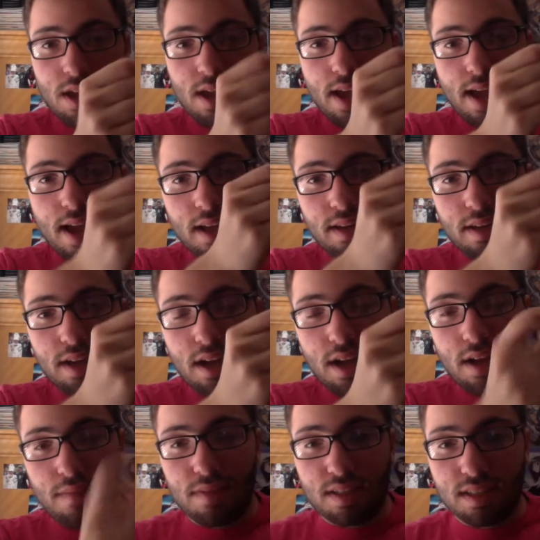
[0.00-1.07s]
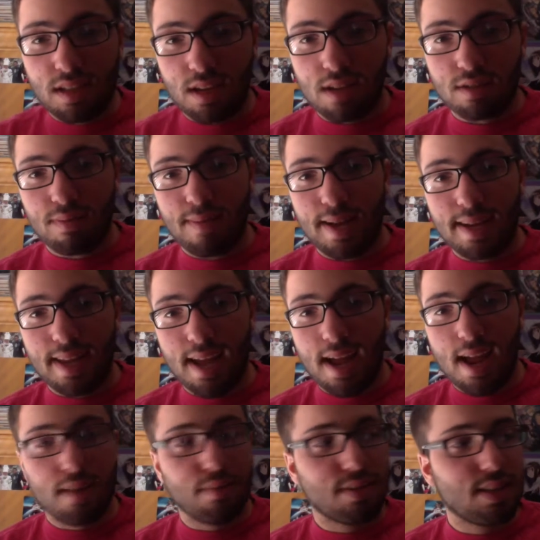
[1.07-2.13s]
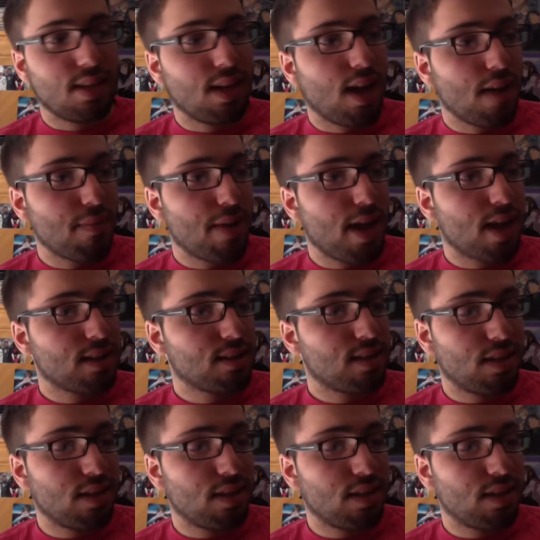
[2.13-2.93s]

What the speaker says: And I saw this with my dad. It was an IMAX.